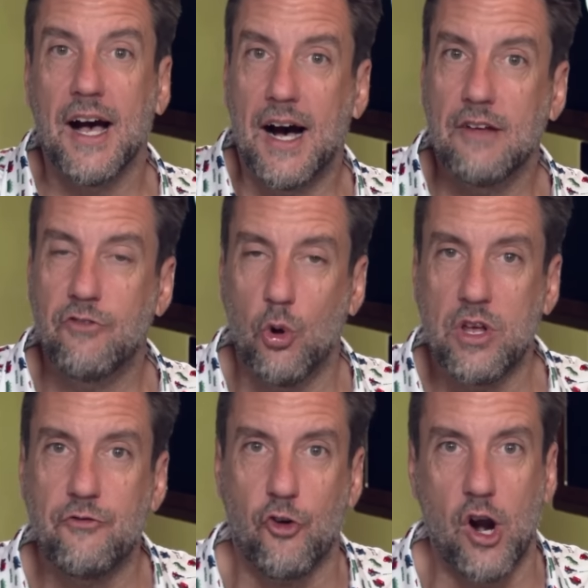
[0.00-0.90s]
I'm
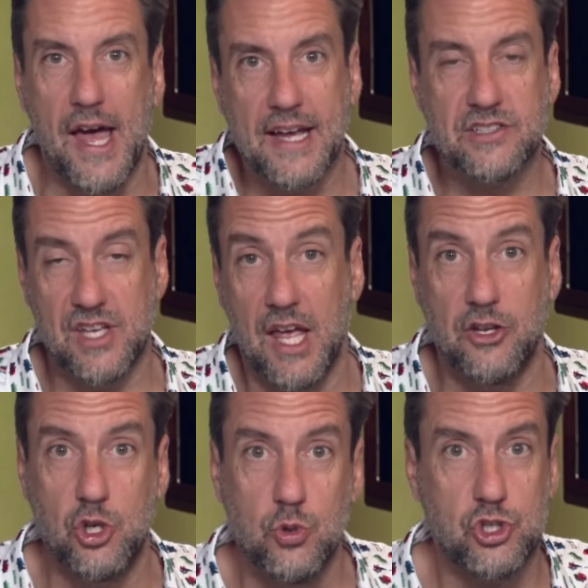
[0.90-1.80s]
voting for X and
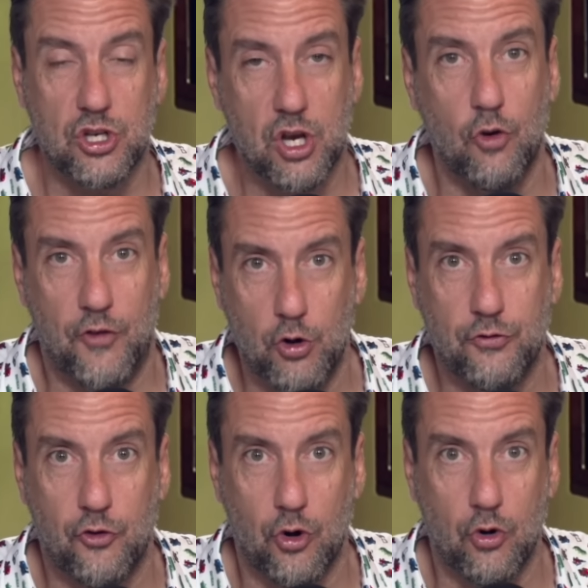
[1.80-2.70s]
you should go vote
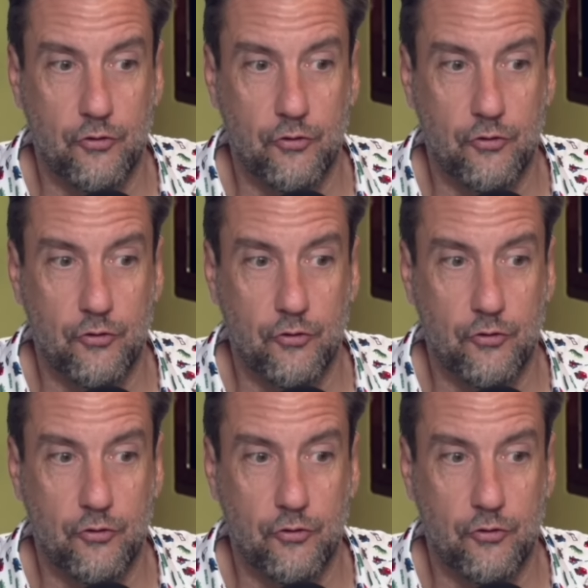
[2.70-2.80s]
for,